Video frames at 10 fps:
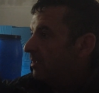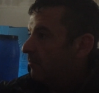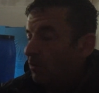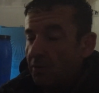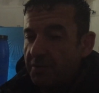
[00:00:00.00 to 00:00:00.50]

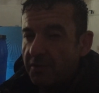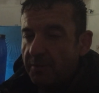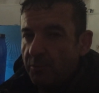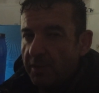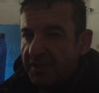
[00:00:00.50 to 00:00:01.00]
We're also going
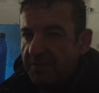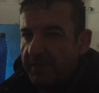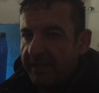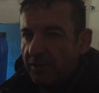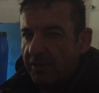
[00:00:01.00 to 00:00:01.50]
to put a
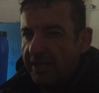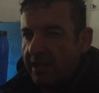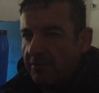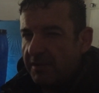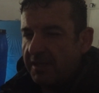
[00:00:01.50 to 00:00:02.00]
spigot on the
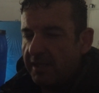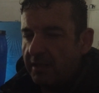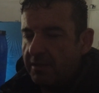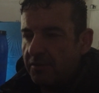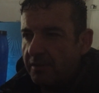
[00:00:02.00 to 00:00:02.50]

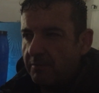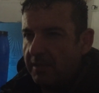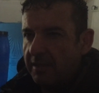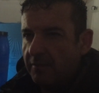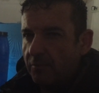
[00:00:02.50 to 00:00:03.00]
outside so that we
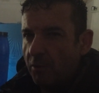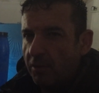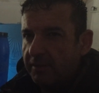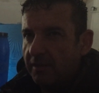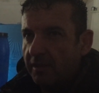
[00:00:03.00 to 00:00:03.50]
can have
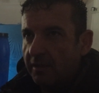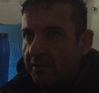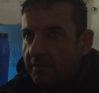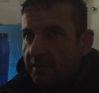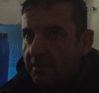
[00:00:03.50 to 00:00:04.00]
water
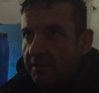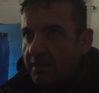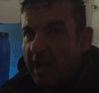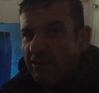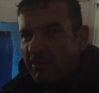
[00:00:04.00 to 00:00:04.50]

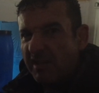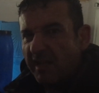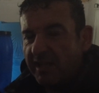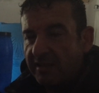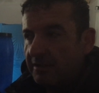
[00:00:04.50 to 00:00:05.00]

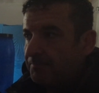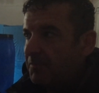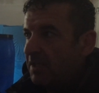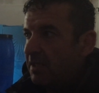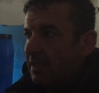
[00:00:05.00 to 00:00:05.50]
outside,
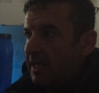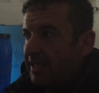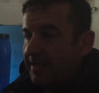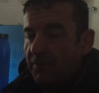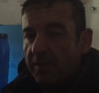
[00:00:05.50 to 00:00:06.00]

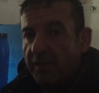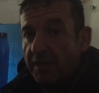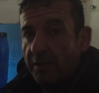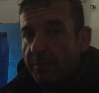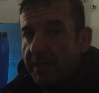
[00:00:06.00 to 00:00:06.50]
and then we'll have
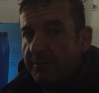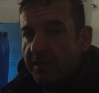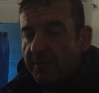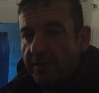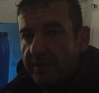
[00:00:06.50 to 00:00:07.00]
another pipe
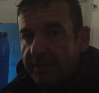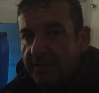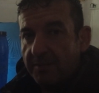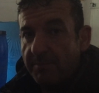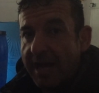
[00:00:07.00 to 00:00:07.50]
coming out into
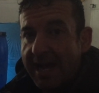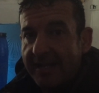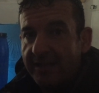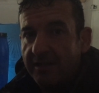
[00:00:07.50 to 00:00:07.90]
the back